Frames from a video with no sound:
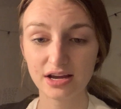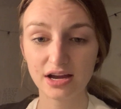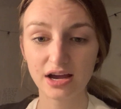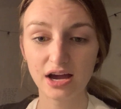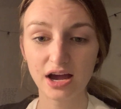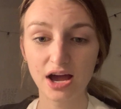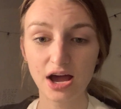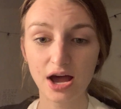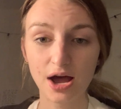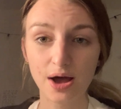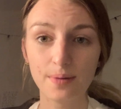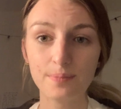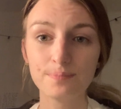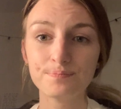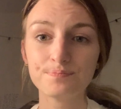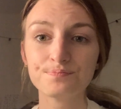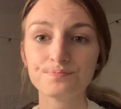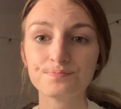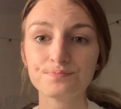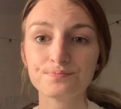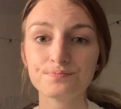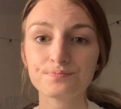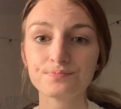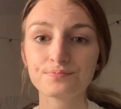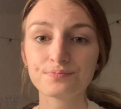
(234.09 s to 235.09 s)

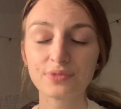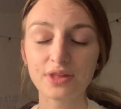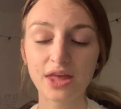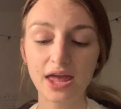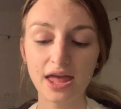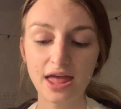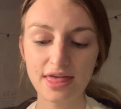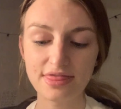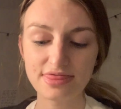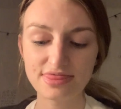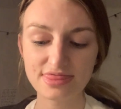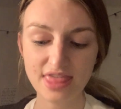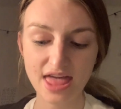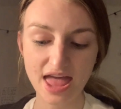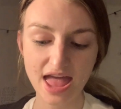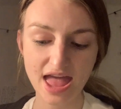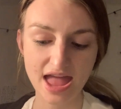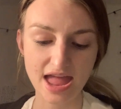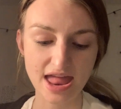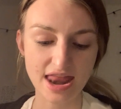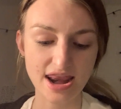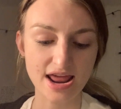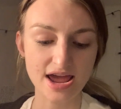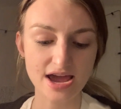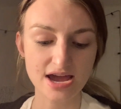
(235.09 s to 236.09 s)
And
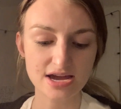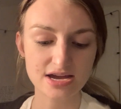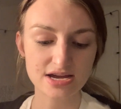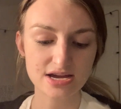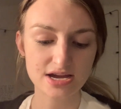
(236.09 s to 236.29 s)
then